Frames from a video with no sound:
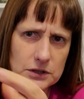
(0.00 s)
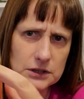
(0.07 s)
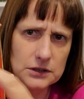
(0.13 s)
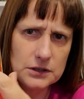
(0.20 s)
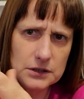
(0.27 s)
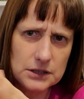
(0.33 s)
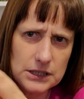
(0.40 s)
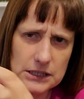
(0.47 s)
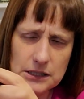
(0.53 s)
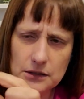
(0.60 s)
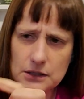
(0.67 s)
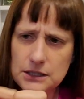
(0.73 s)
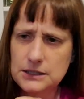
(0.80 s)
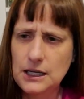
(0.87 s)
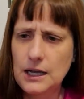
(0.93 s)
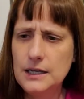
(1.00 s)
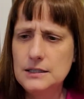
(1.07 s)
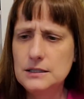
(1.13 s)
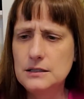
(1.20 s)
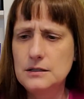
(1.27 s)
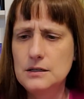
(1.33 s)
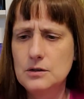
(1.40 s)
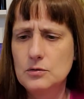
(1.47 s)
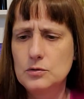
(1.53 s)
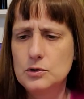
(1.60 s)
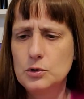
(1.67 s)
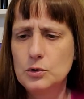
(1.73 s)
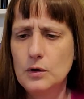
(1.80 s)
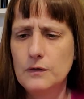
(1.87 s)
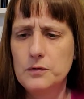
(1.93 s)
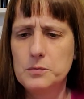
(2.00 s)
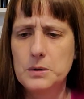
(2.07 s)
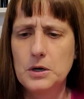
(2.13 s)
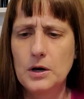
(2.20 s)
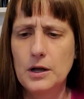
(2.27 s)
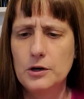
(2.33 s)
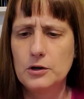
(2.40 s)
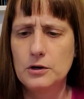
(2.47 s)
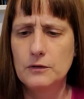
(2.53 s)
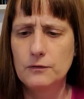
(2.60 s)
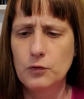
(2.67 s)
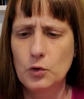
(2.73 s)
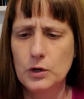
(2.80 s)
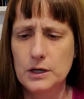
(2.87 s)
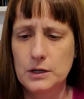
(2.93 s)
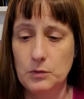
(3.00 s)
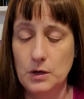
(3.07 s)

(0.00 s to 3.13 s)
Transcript: This is on the size that, you know, 2 of them are 140.